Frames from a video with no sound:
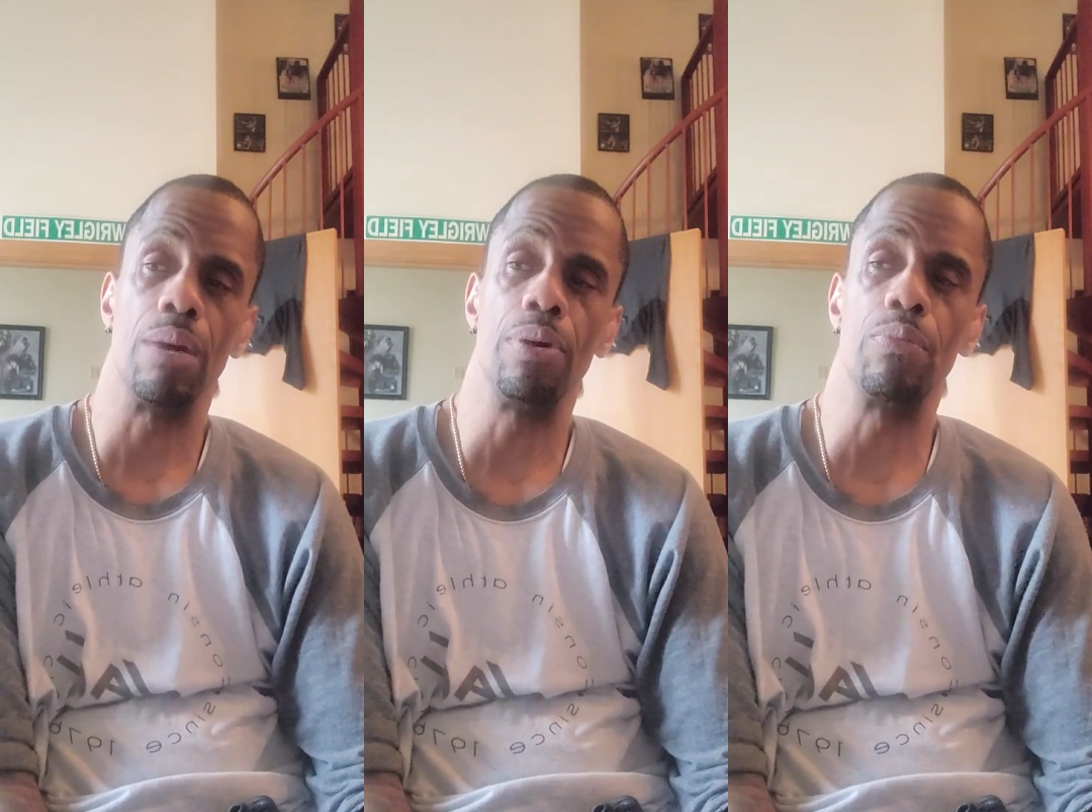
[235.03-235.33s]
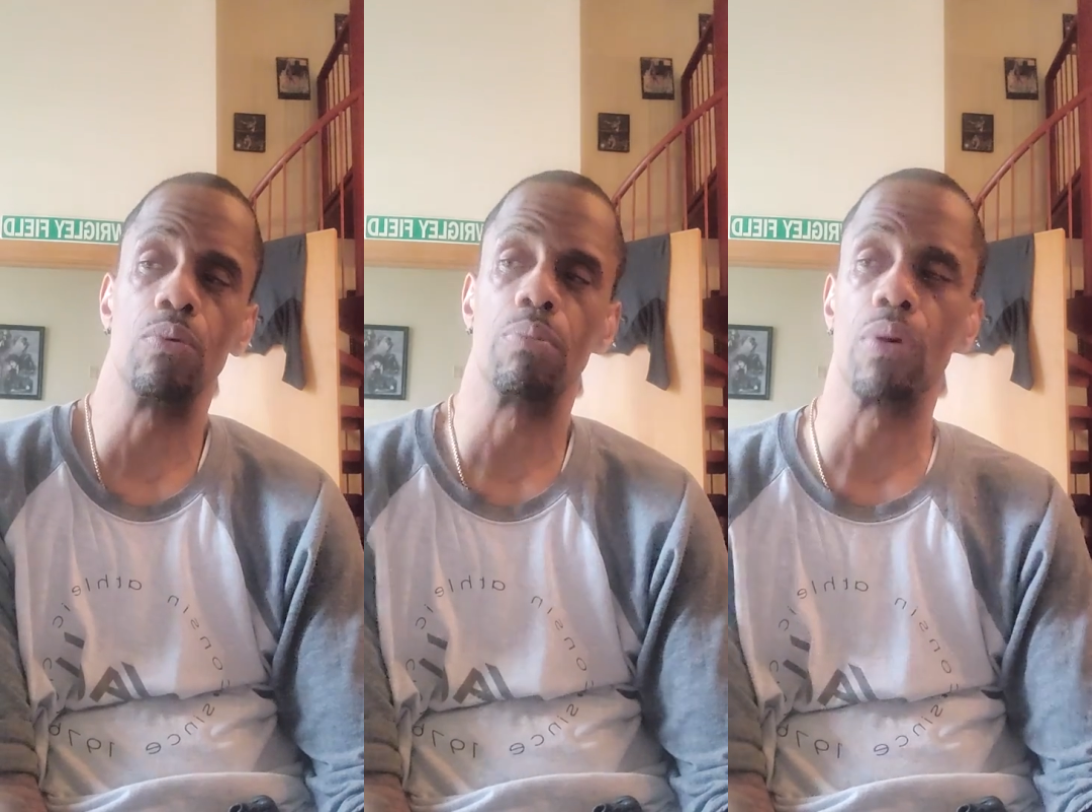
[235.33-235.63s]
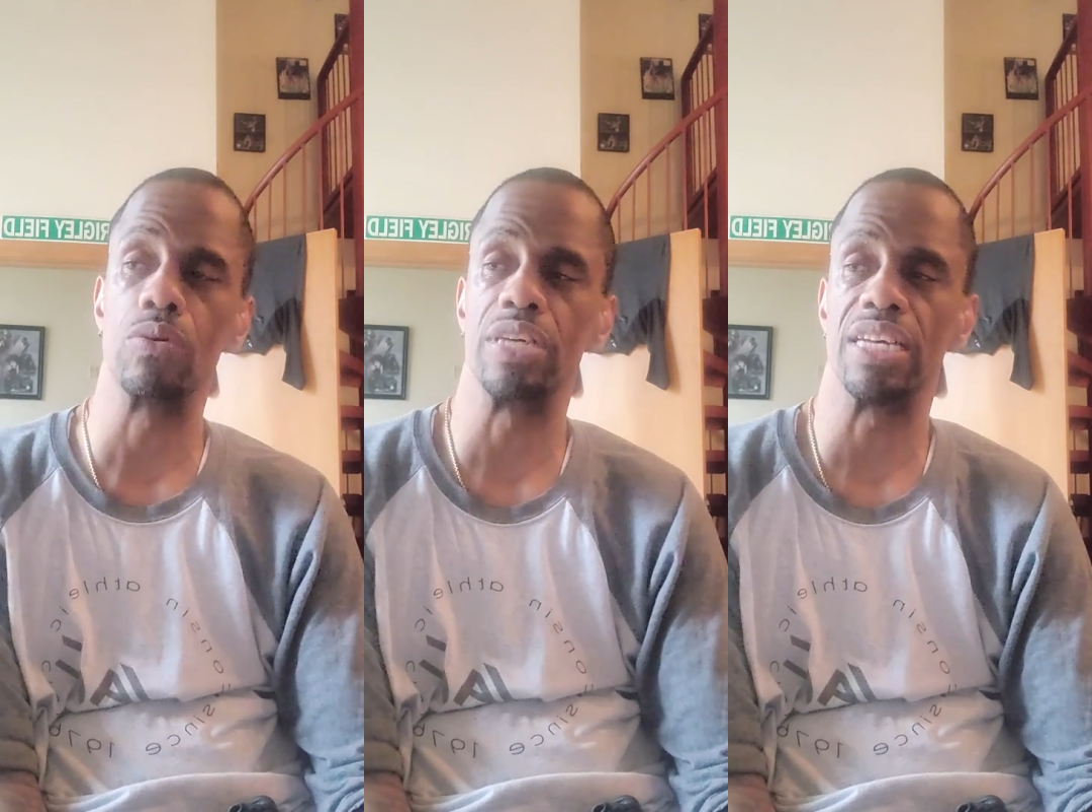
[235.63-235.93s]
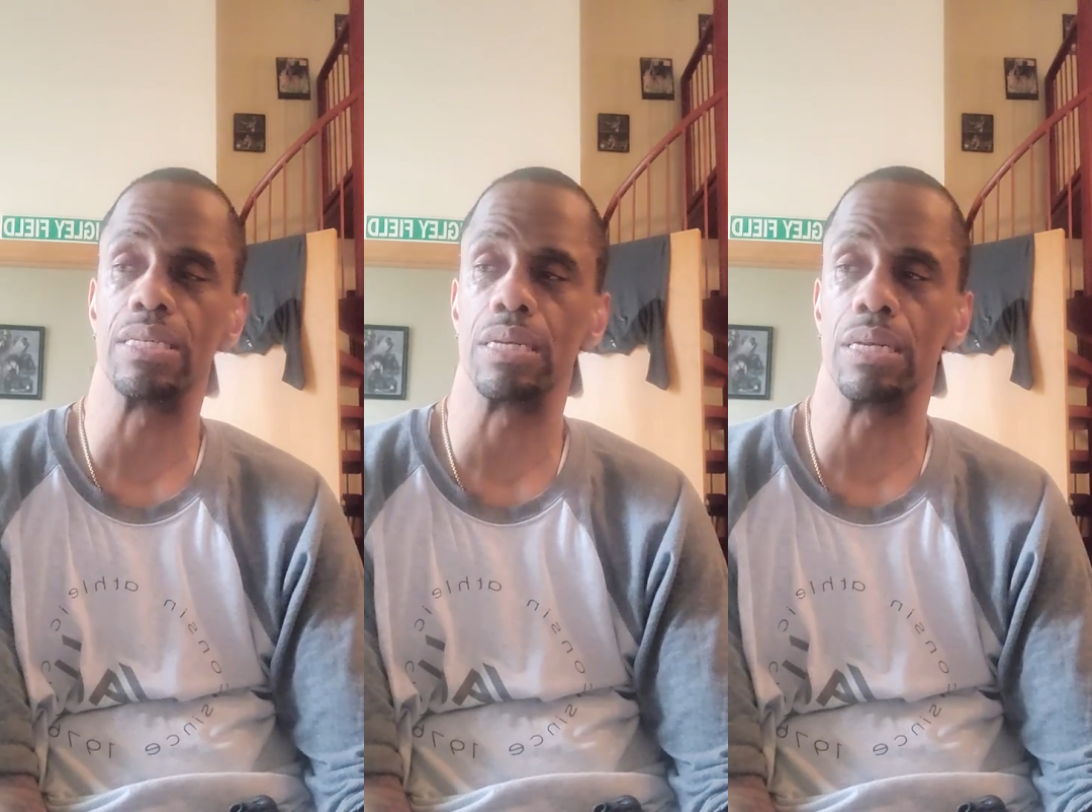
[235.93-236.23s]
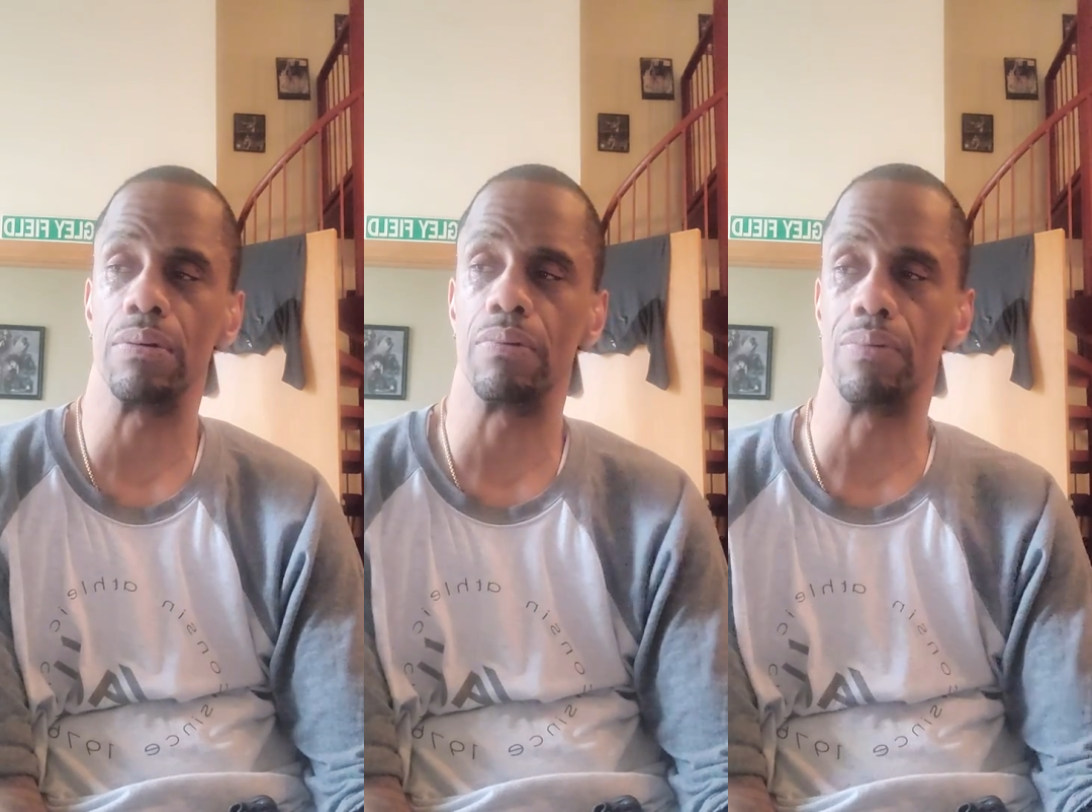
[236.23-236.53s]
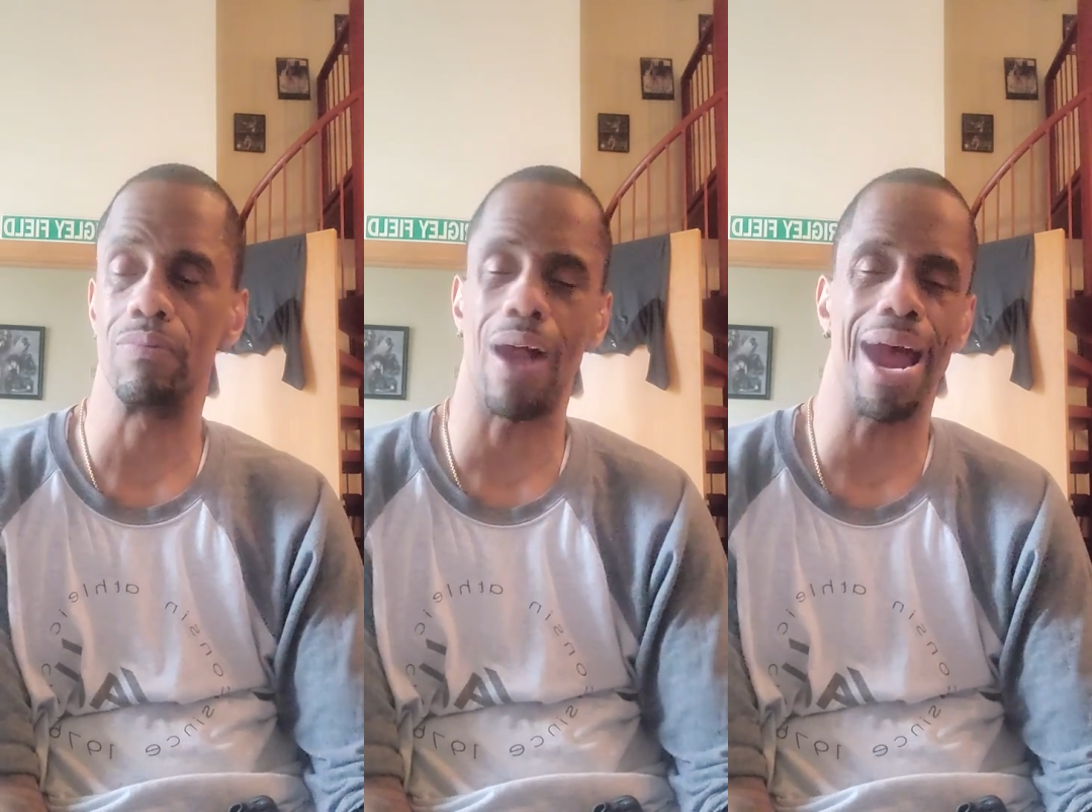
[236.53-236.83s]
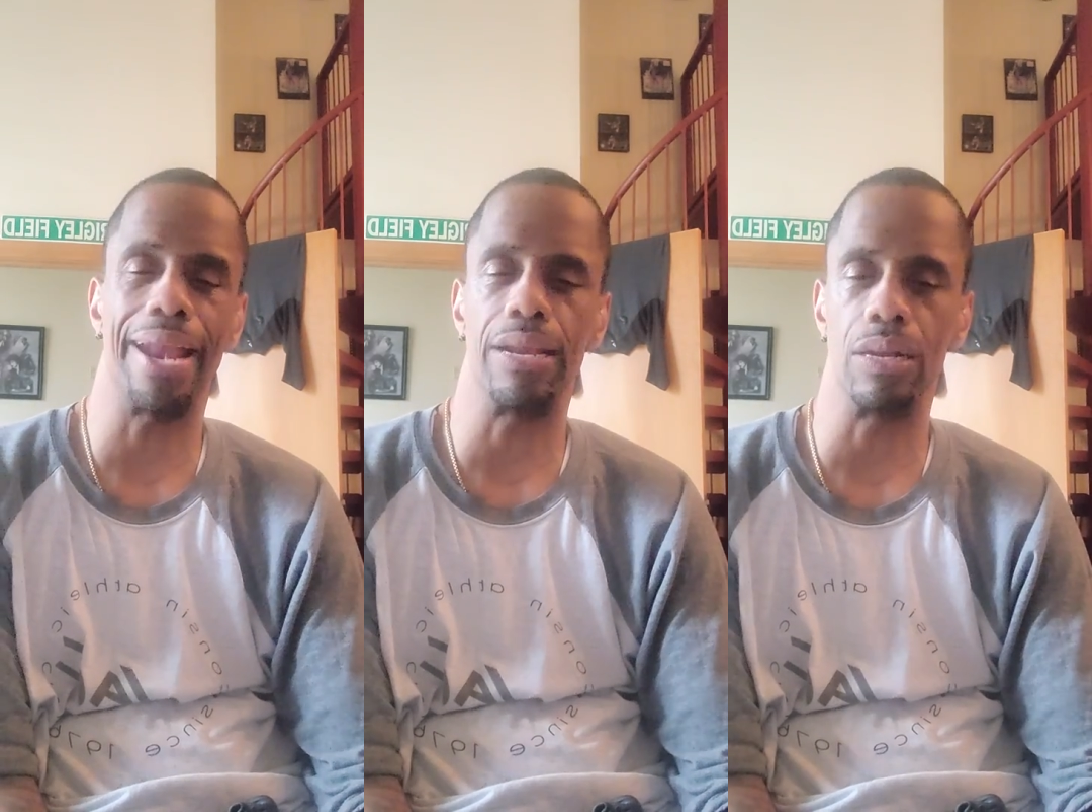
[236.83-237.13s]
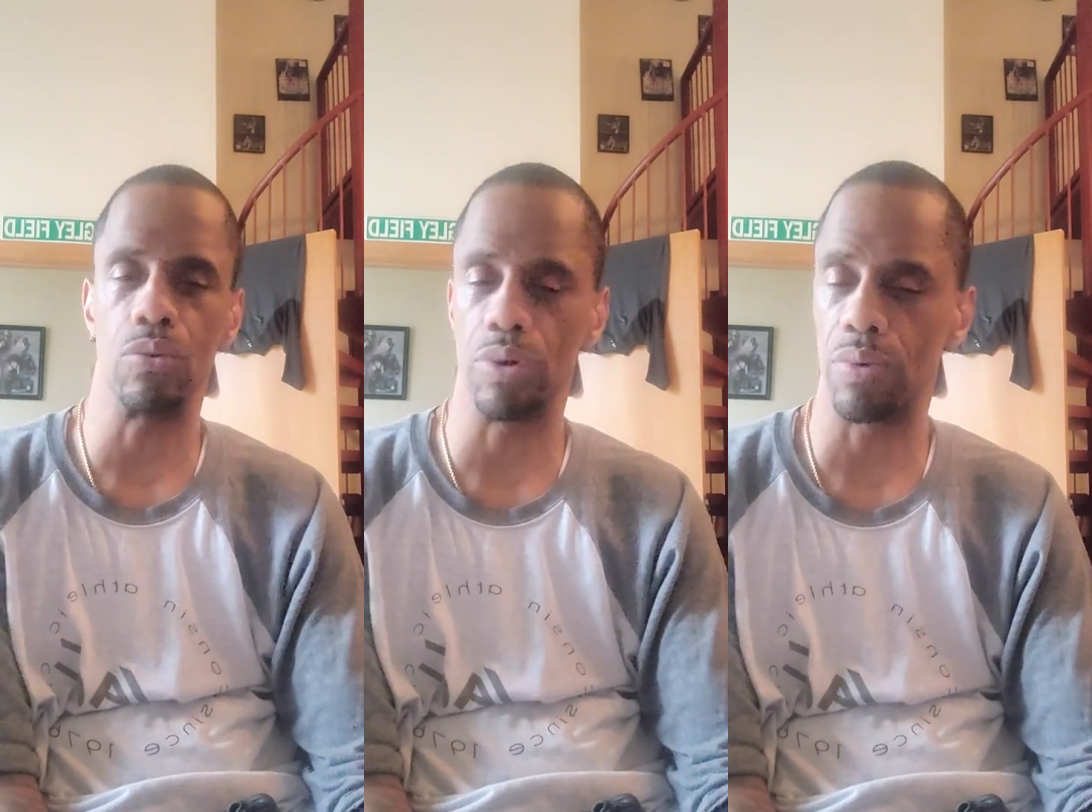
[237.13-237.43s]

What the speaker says: people were protesting and rioting and looting,